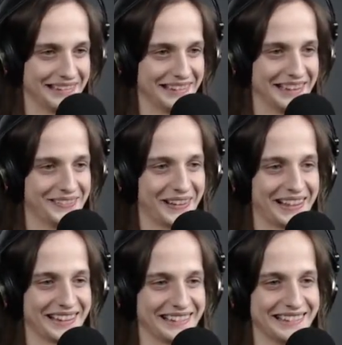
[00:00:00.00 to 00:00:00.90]
if I
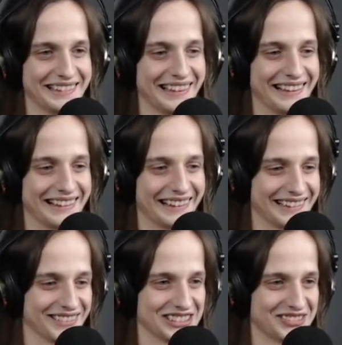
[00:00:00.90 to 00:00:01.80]
can get
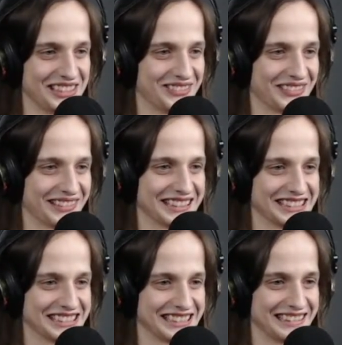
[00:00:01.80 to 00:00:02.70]
enough speed for
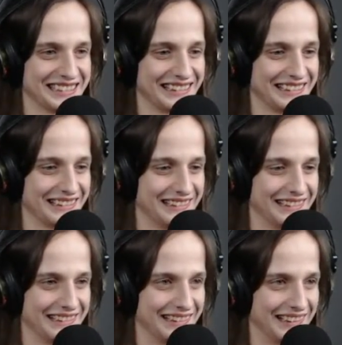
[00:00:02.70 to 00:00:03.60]
this thing...
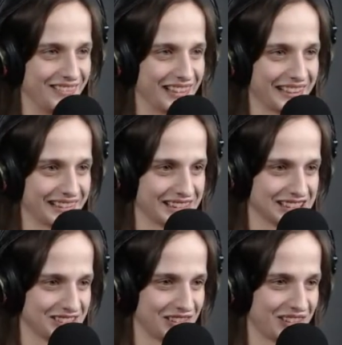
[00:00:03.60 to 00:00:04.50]
Oh my god, I
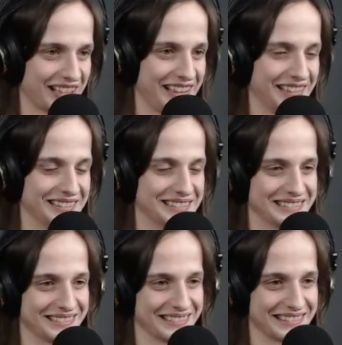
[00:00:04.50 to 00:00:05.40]
lost some already!
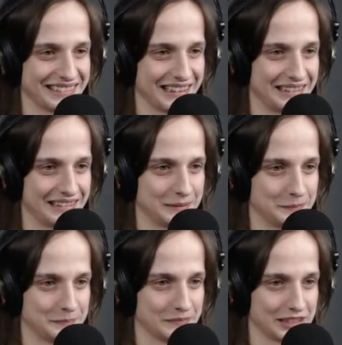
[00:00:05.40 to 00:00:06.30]
Alright,
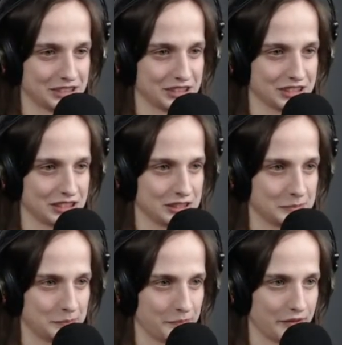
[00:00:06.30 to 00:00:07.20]
let's just
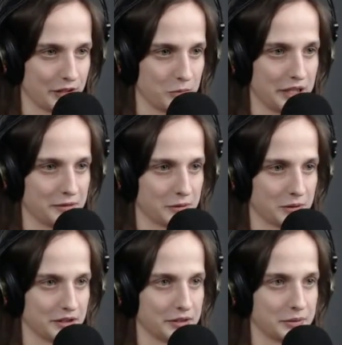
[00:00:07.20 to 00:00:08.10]
wait for
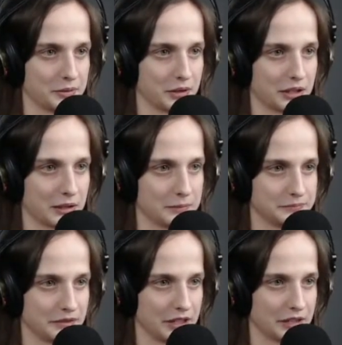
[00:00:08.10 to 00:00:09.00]
it to go down.
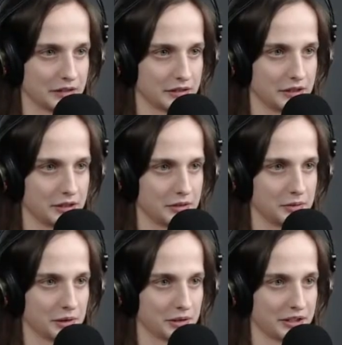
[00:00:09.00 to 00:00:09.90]
Yeah, do
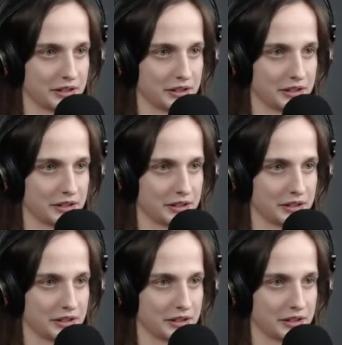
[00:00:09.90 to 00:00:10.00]
your thing.